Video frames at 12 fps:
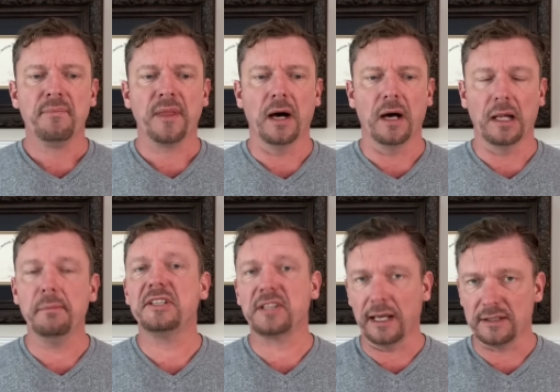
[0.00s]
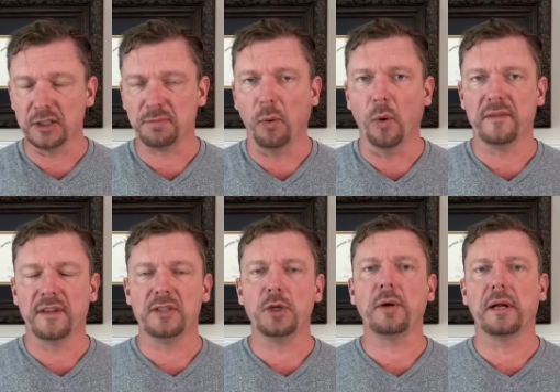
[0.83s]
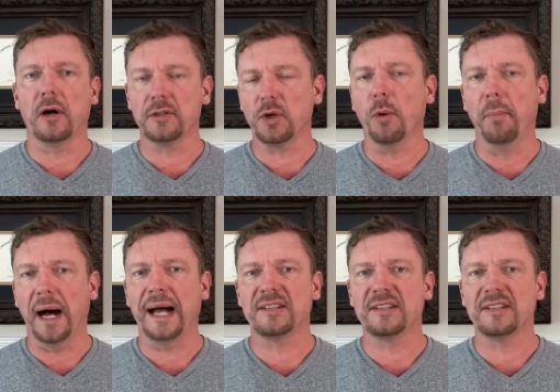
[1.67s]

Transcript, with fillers: Uh, let me say at this point that you can also buy